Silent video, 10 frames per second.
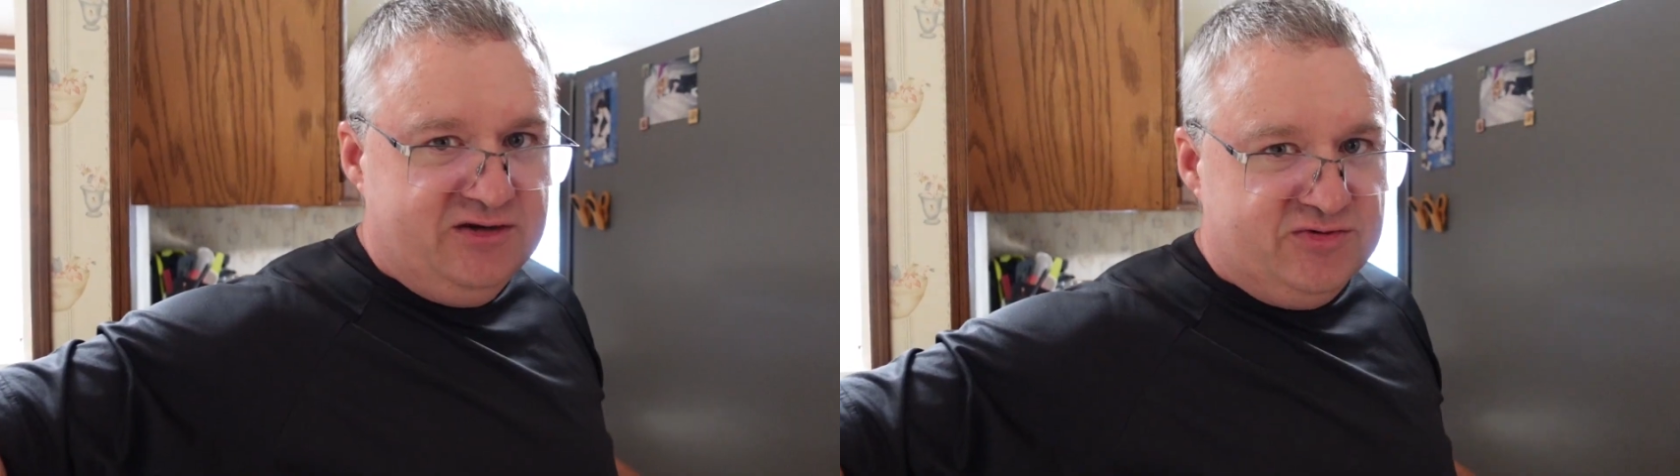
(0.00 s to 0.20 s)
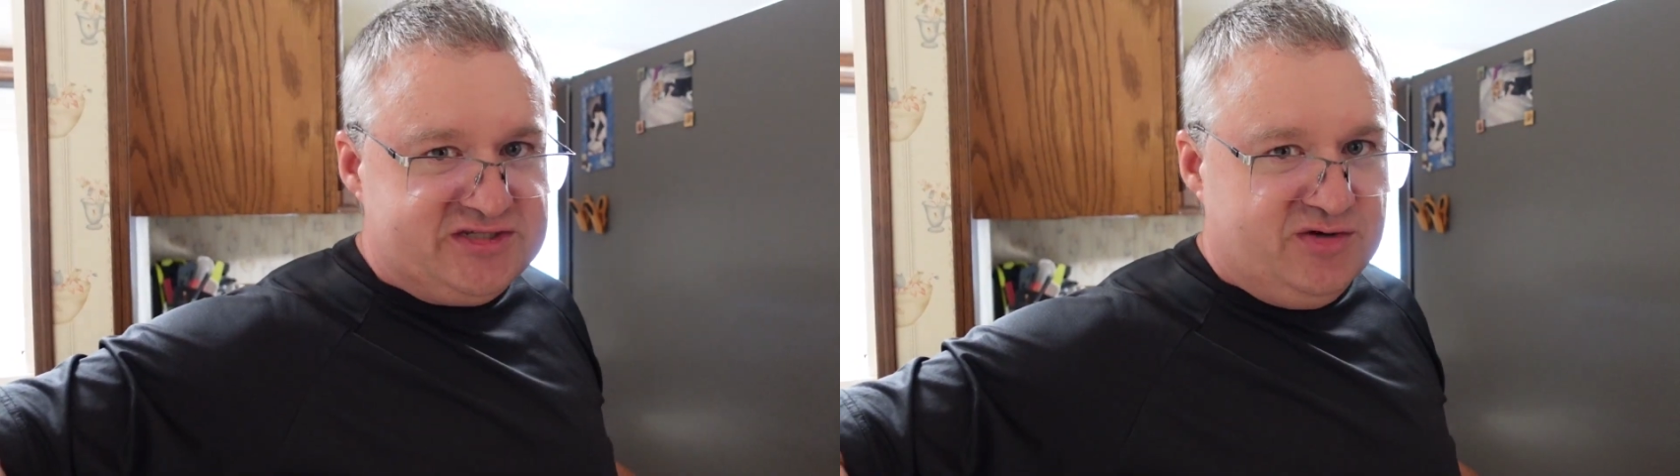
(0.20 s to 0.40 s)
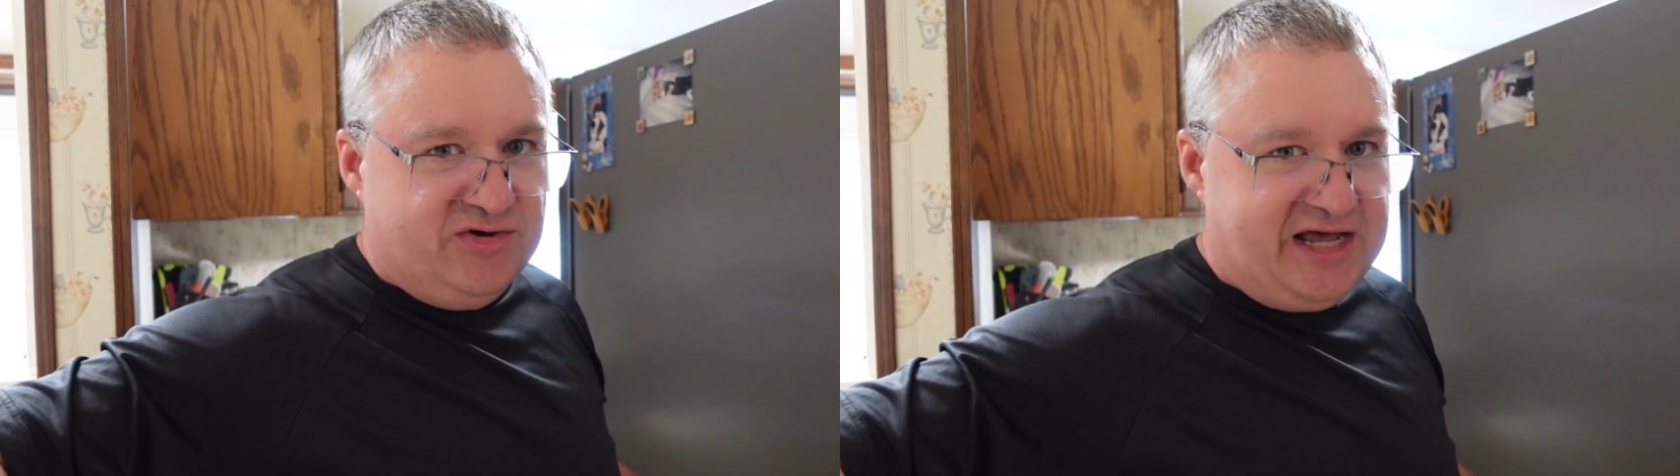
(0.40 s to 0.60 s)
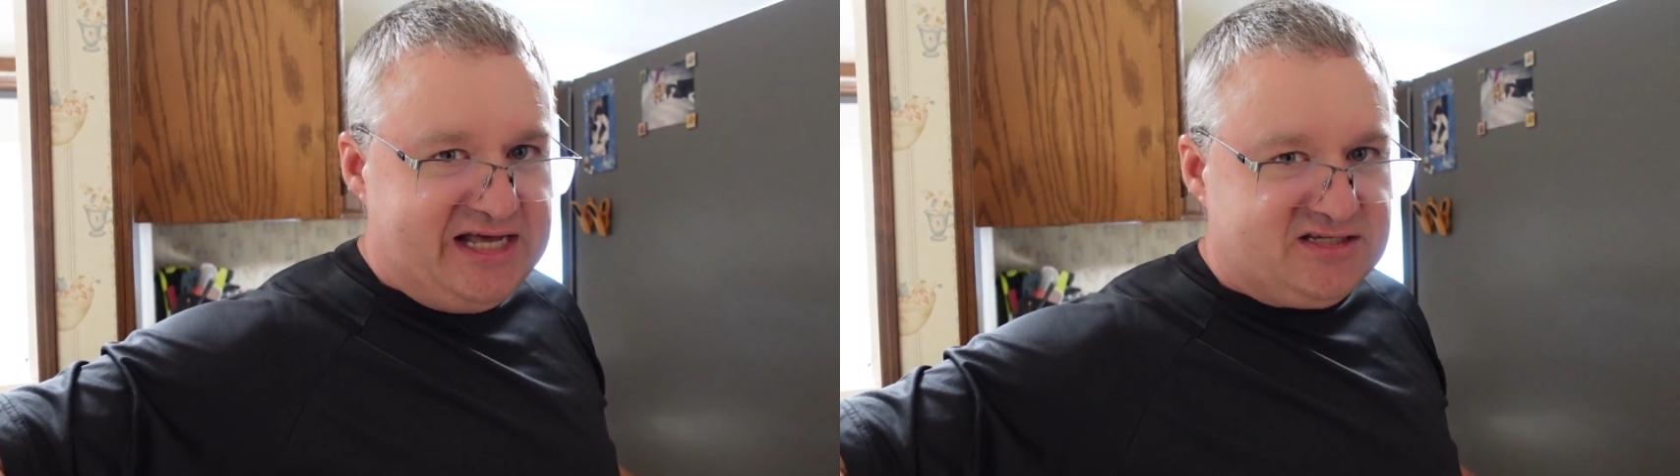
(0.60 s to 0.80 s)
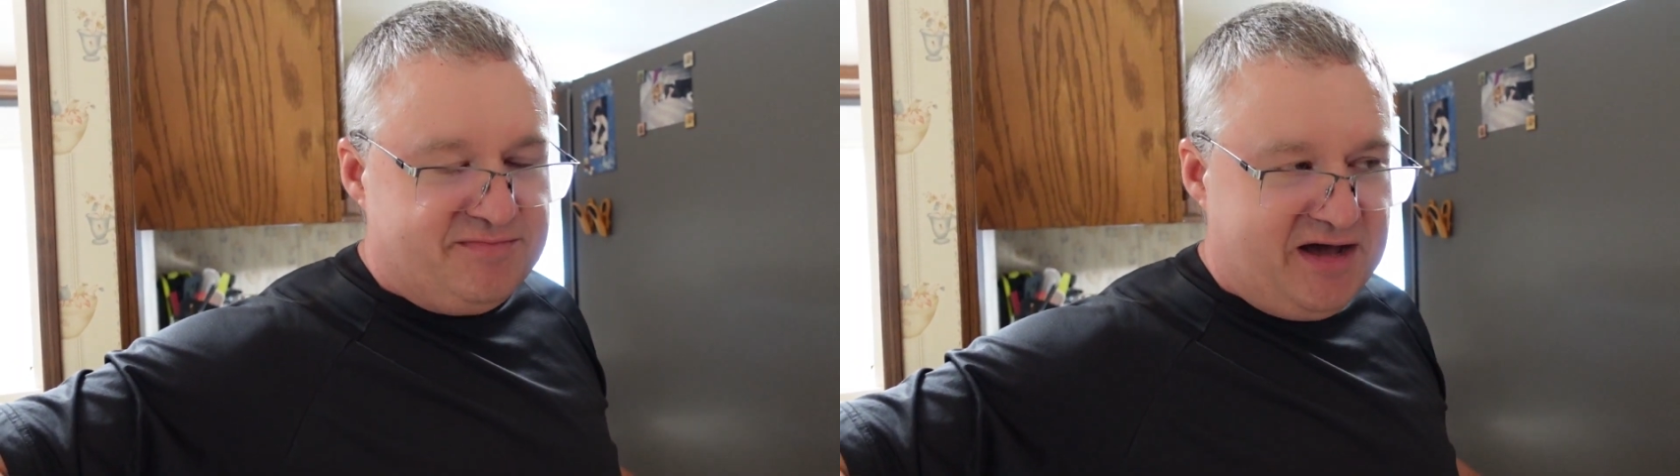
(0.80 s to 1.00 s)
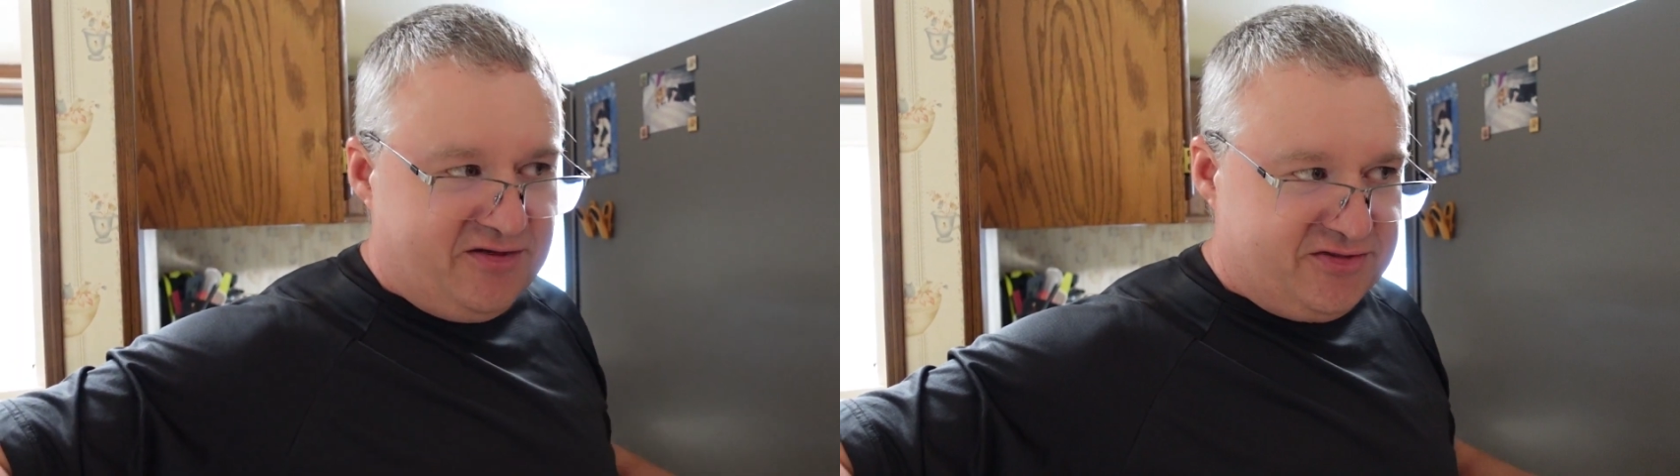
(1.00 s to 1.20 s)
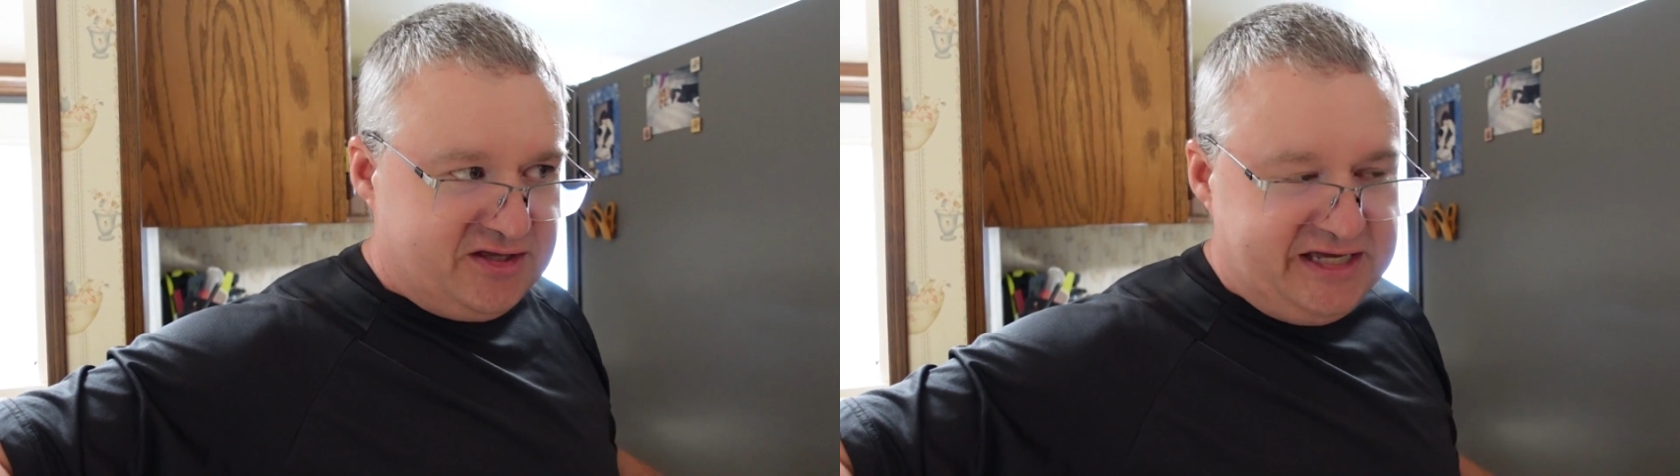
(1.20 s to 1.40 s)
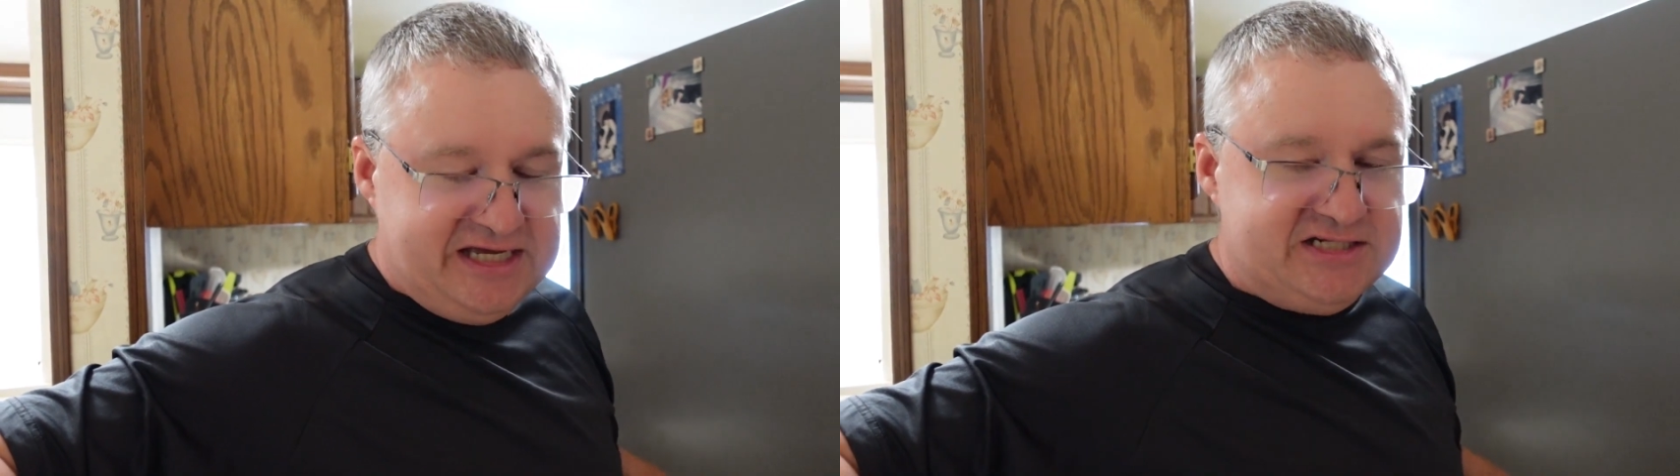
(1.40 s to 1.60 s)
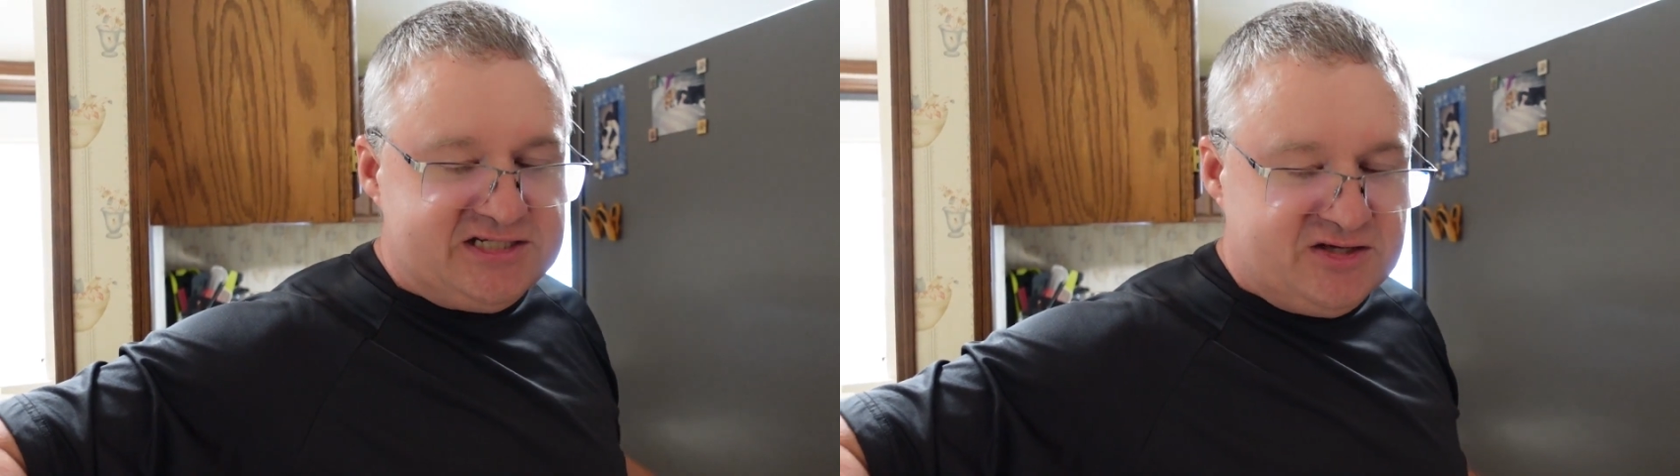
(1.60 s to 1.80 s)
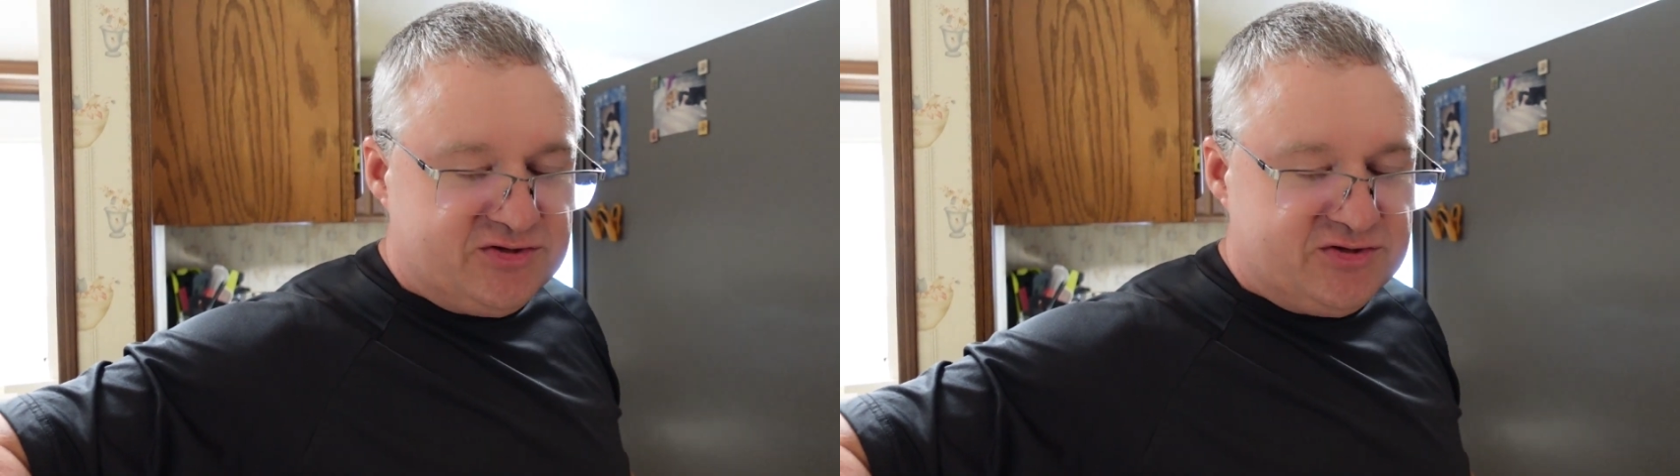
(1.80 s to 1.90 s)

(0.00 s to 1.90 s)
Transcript: When someone asks about the hinges